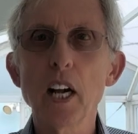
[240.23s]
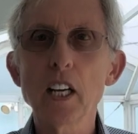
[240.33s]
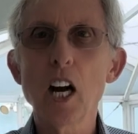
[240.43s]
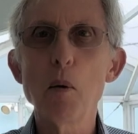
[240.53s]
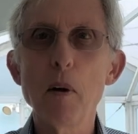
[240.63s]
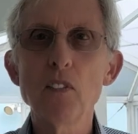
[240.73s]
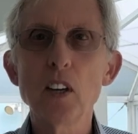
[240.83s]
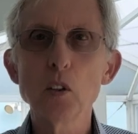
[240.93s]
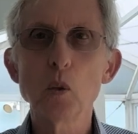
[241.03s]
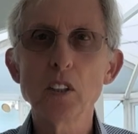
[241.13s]
I'd call my
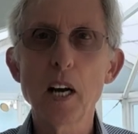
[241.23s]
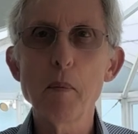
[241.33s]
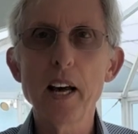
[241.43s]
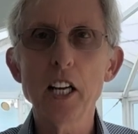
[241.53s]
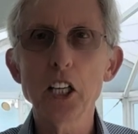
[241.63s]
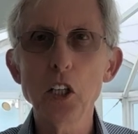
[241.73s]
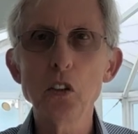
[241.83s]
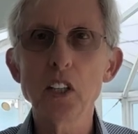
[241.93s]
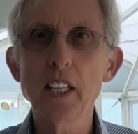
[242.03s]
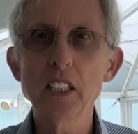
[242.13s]
friends. One time I had a
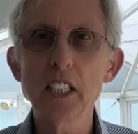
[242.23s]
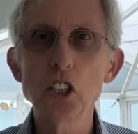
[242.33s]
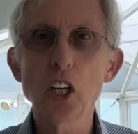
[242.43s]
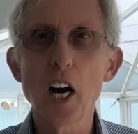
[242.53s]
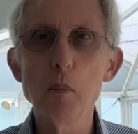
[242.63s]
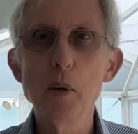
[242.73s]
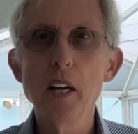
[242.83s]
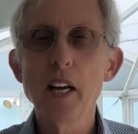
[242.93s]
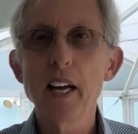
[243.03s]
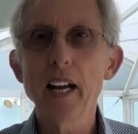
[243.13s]
huge AC job,
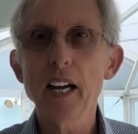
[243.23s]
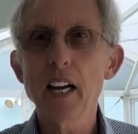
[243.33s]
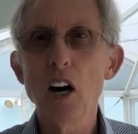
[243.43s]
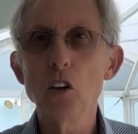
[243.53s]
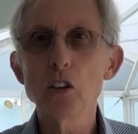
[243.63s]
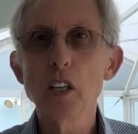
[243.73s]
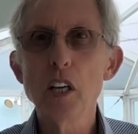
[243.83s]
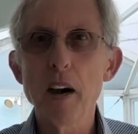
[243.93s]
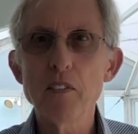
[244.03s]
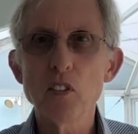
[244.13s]
and I called
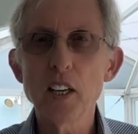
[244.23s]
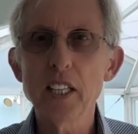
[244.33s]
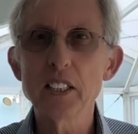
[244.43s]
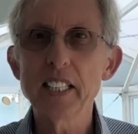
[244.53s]
my friends.